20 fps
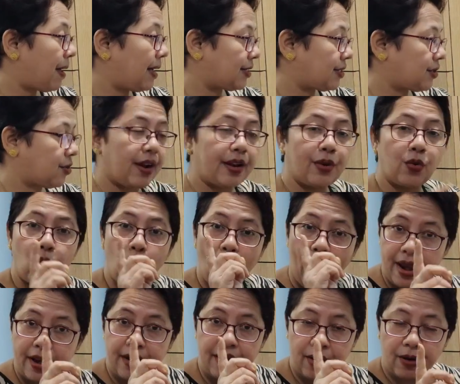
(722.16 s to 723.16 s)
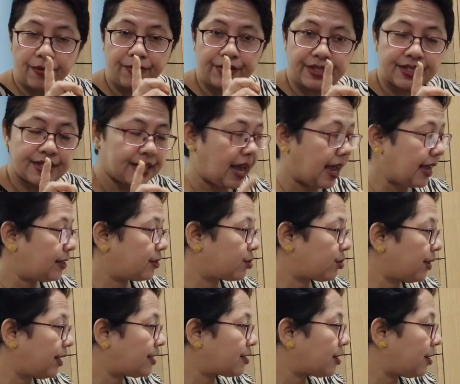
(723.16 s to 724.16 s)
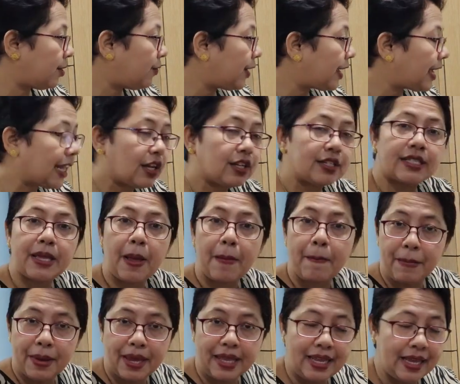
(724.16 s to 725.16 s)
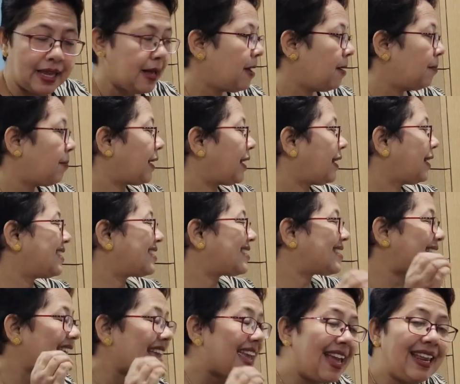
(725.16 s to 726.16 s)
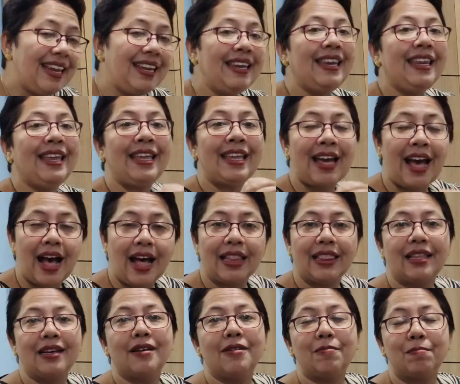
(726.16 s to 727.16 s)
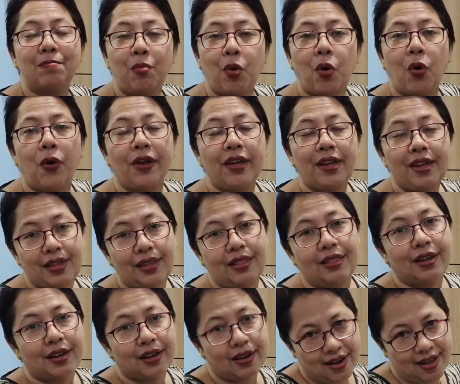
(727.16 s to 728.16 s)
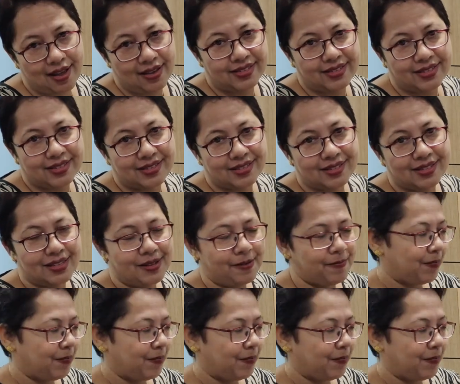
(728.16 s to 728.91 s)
best, right? One of its kind. So we cannot say many, but it is any other boy in the class.